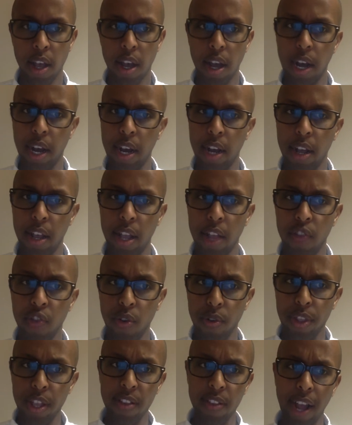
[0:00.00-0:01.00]
And
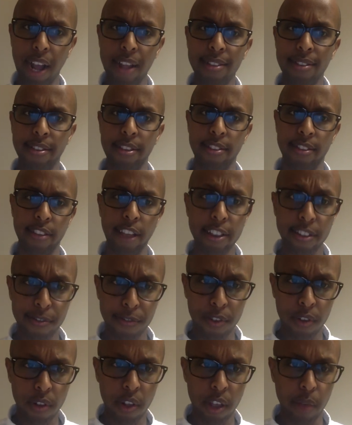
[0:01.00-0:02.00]
so this
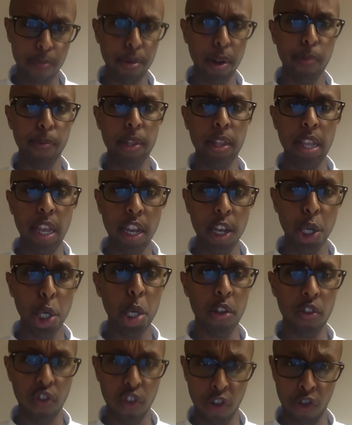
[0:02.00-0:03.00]
unsuccessful
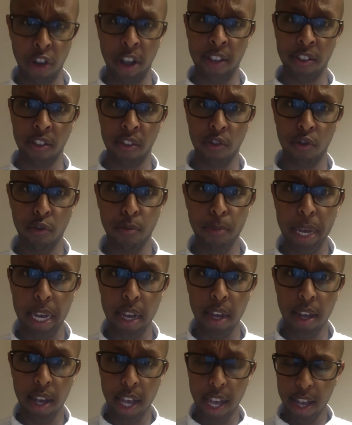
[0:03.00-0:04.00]
implementation suggests to
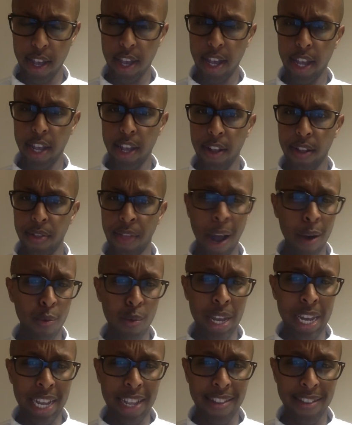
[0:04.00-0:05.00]
me that
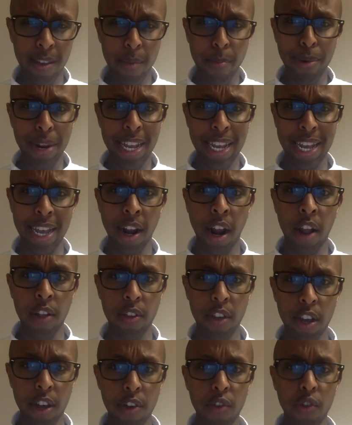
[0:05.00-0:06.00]
we simply
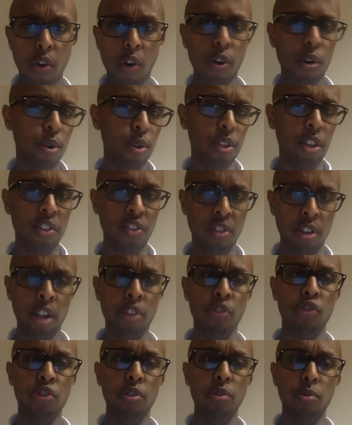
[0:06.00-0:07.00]
cannot ignore the
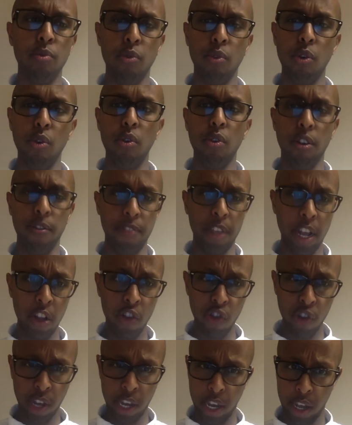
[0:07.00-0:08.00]
central role of the
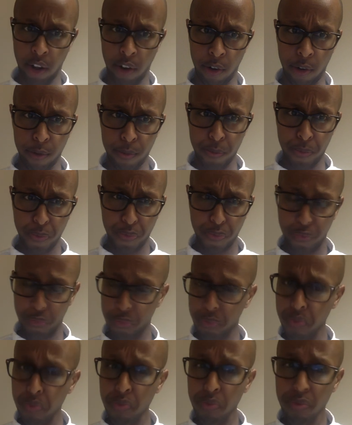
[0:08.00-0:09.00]
educator,
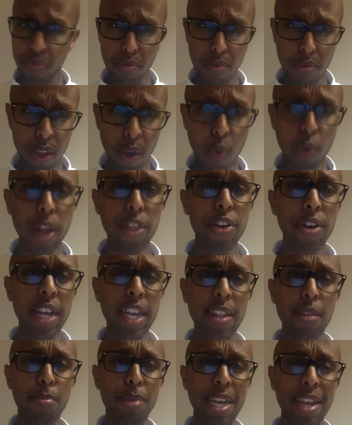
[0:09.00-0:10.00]
whether
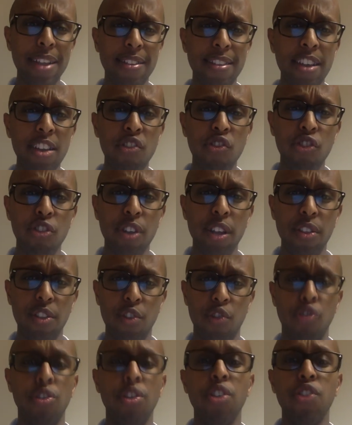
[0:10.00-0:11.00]
it be a teacher in
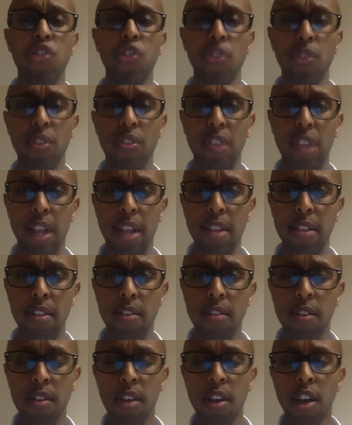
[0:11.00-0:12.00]
the traditional
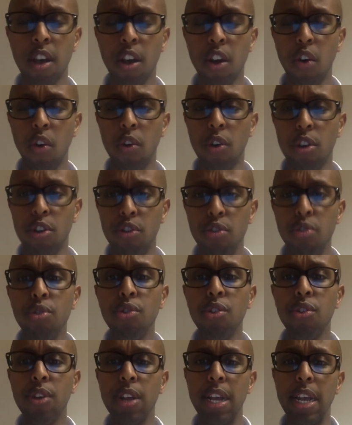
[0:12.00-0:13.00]
sense or a
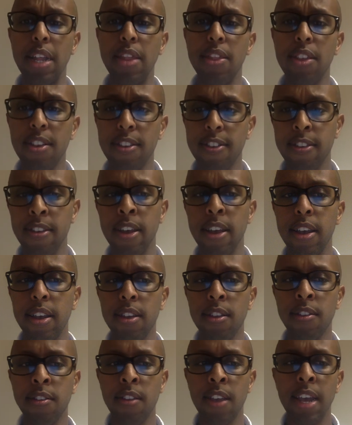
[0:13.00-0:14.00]
tutor in this
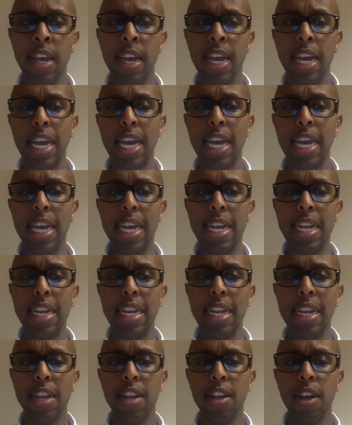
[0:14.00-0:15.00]
case
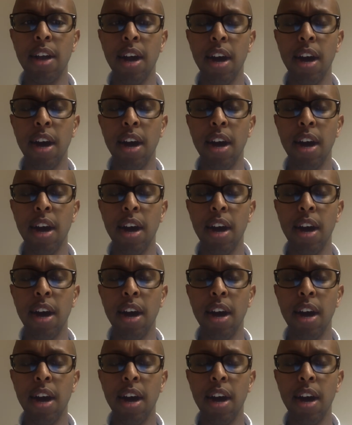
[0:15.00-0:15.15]
in